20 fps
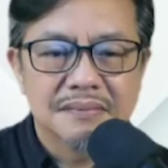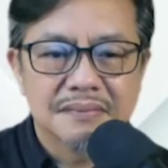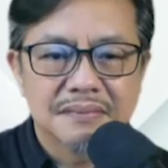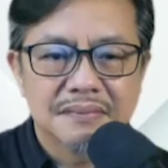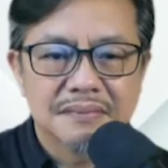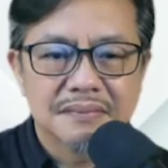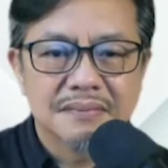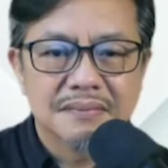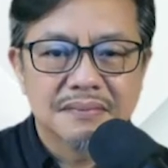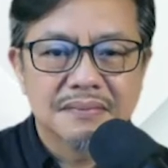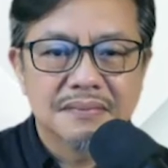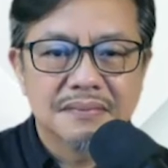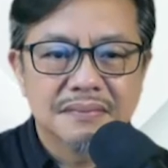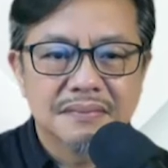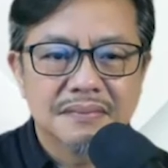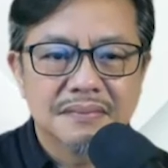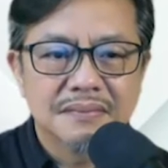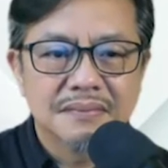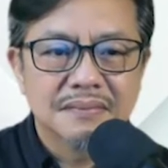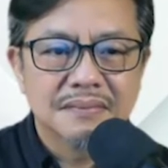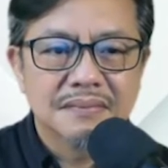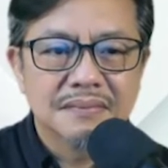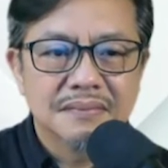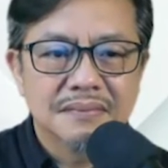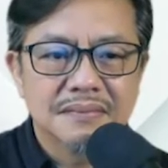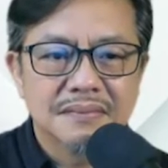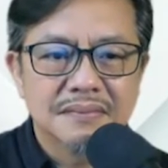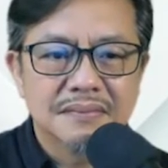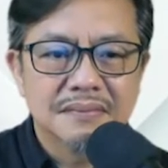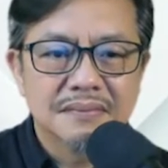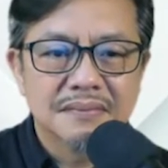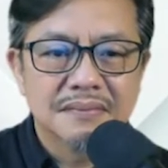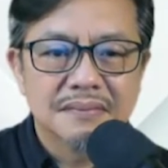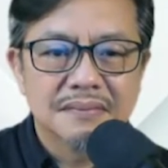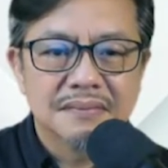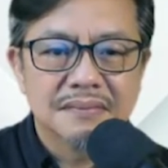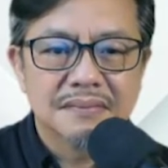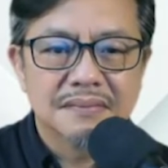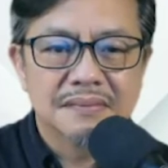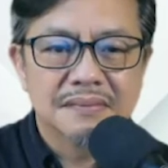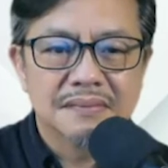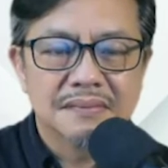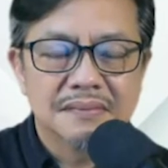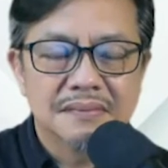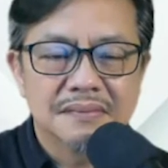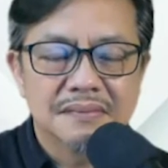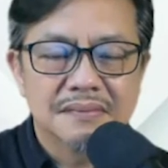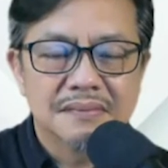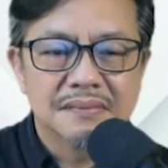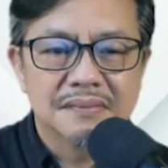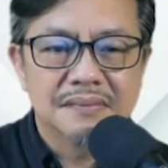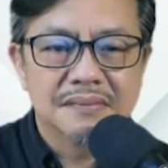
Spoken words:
(silent)